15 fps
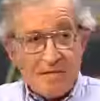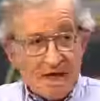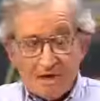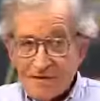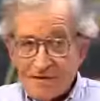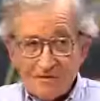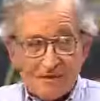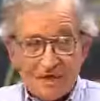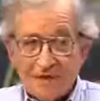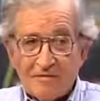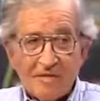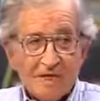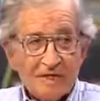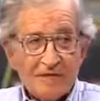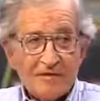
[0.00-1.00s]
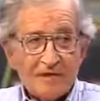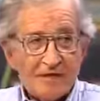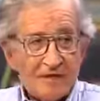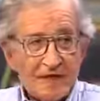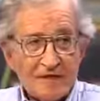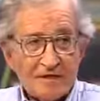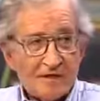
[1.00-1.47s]
massive campaign of
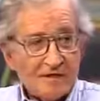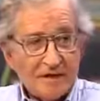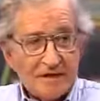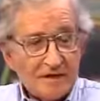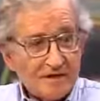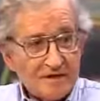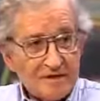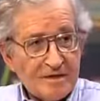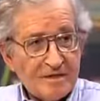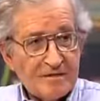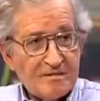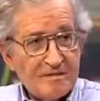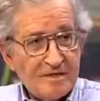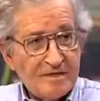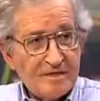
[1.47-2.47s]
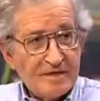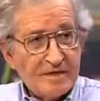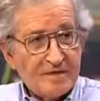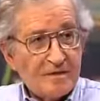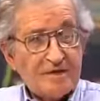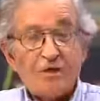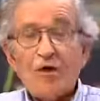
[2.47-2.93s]
international terrorism,
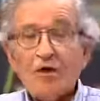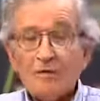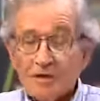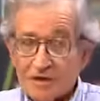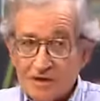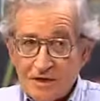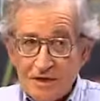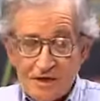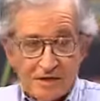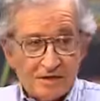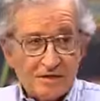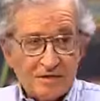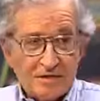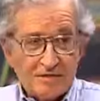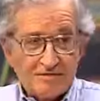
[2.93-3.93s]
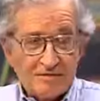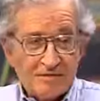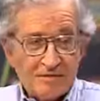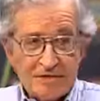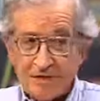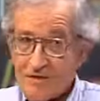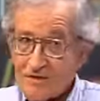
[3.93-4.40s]
which almost led to
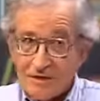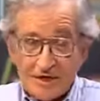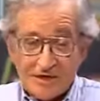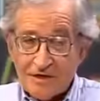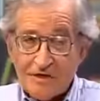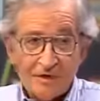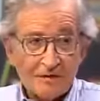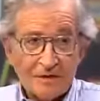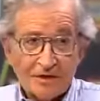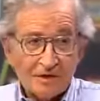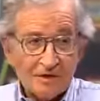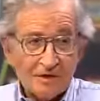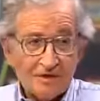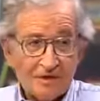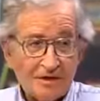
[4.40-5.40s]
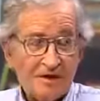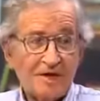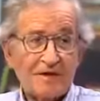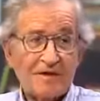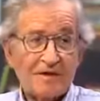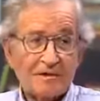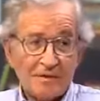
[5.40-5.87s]
the destruction of the world,
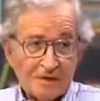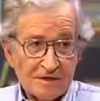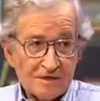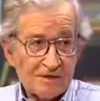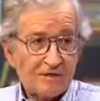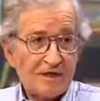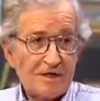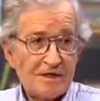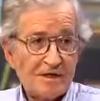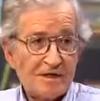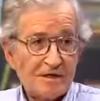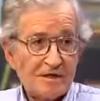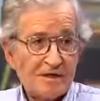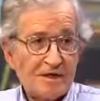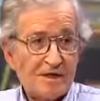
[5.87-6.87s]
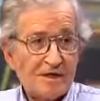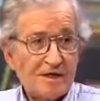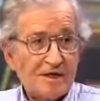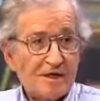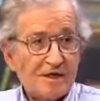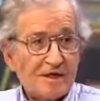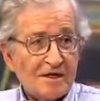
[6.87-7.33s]
led to the missile crisis.
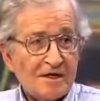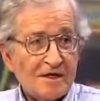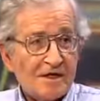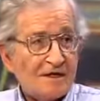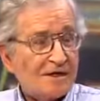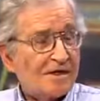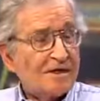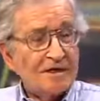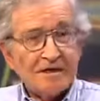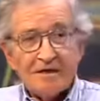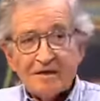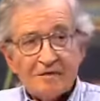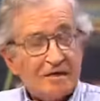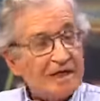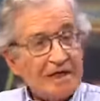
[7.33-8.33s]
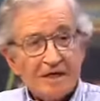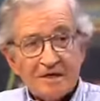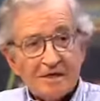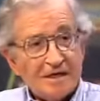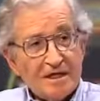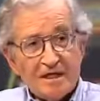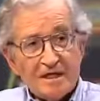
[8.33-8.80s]
And we
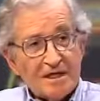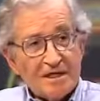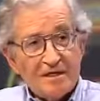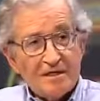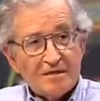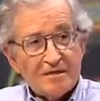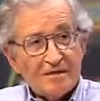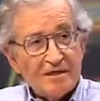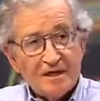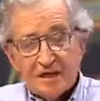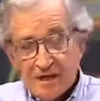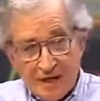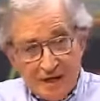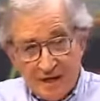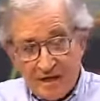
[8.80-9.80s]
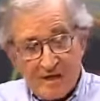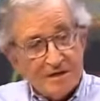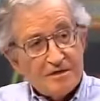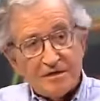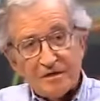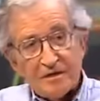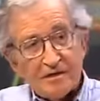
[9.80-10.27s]
can continue. Again,
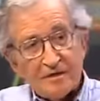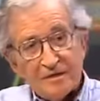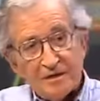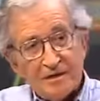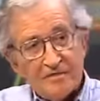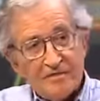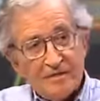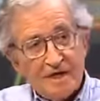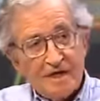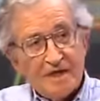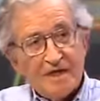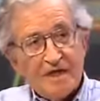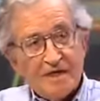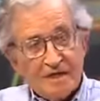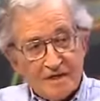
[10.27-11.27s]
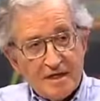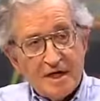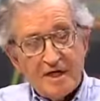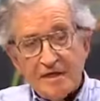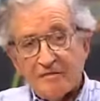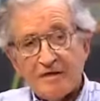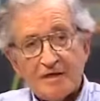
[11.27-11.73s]
these are all
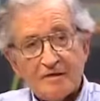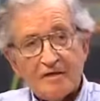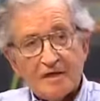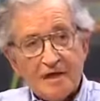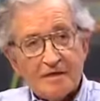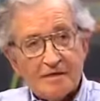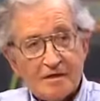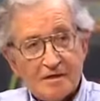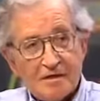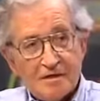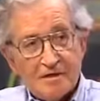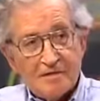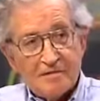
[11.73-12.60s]
indictable offenses.